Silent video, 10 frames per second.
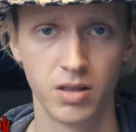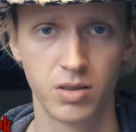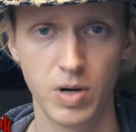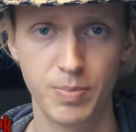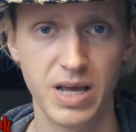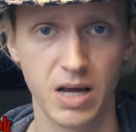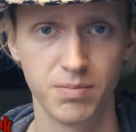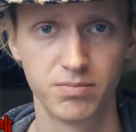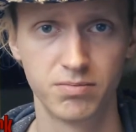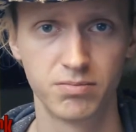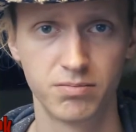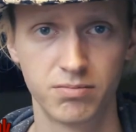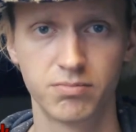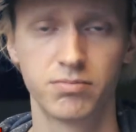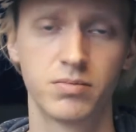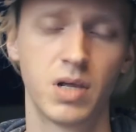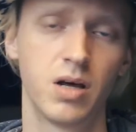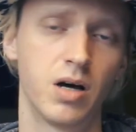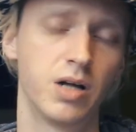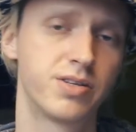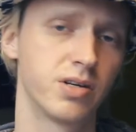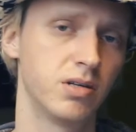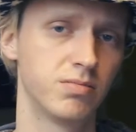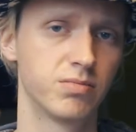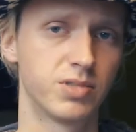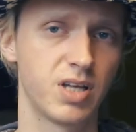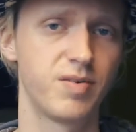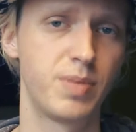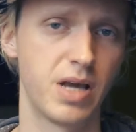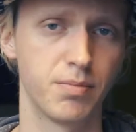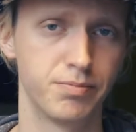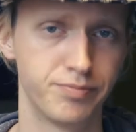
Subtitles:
3 p.m. until 7 p.m.